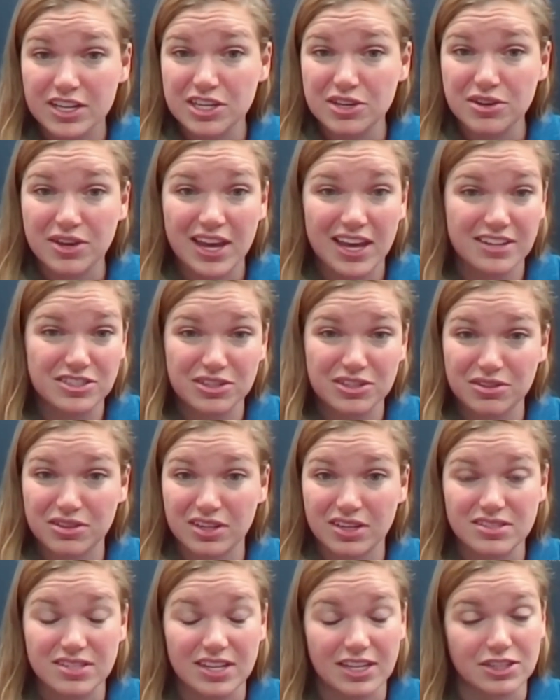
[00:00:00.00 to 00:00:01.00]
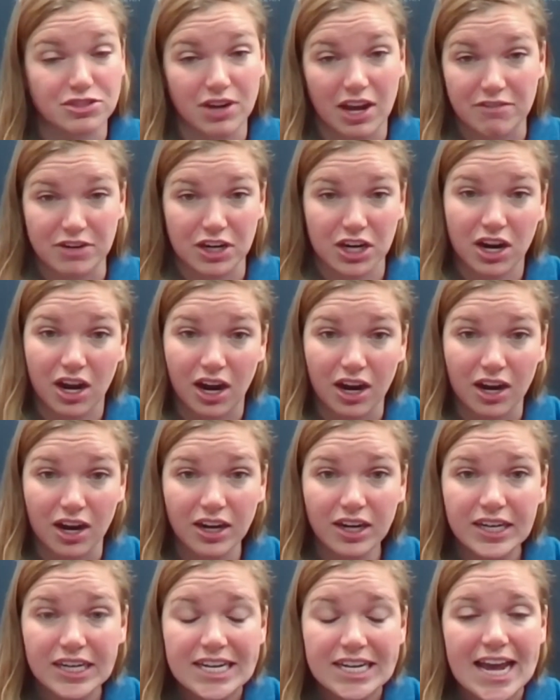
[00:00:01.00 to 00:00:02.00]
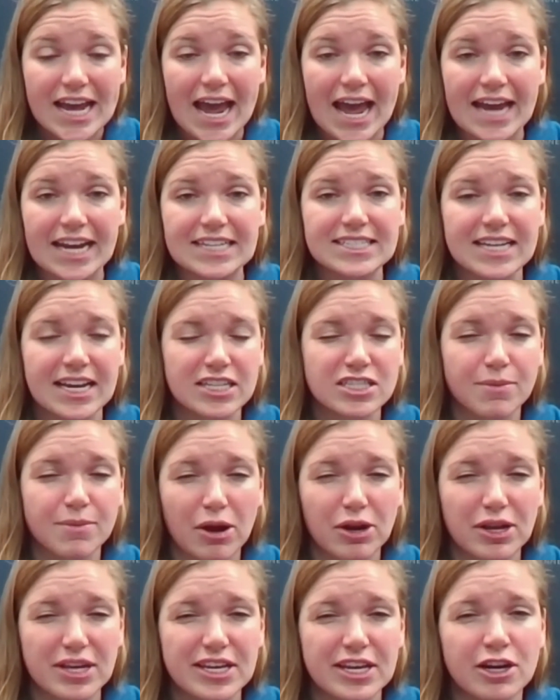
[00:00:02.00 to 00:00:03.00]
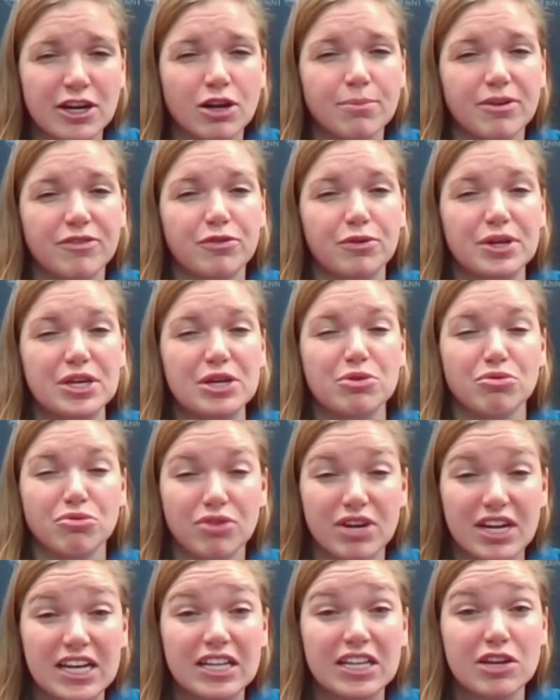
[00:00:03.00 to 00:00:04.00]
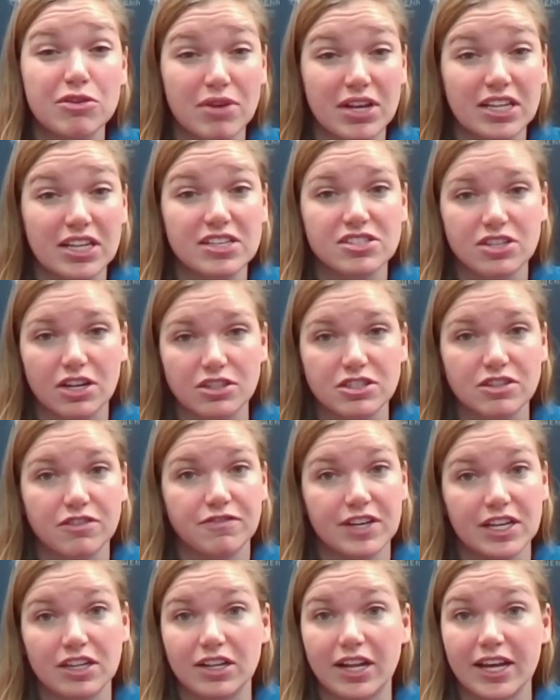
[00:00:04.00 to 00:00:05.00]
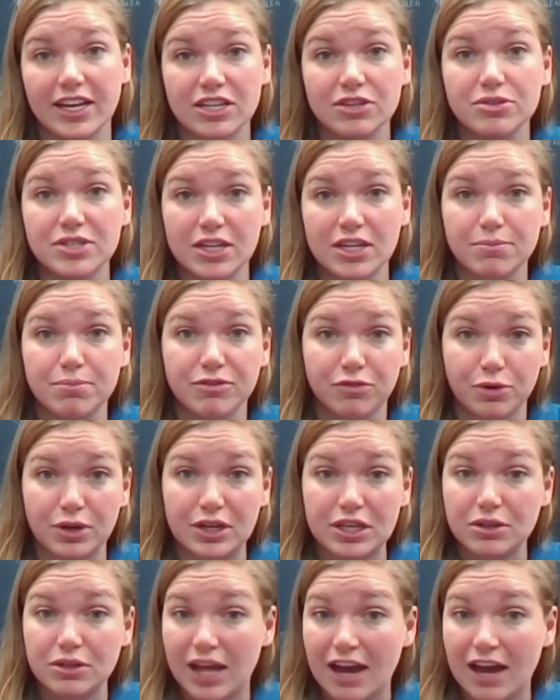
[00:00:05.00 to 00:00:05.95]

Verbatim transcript: you can't do things like drive a car and it takes about a year before you really, really start to feel like you did before you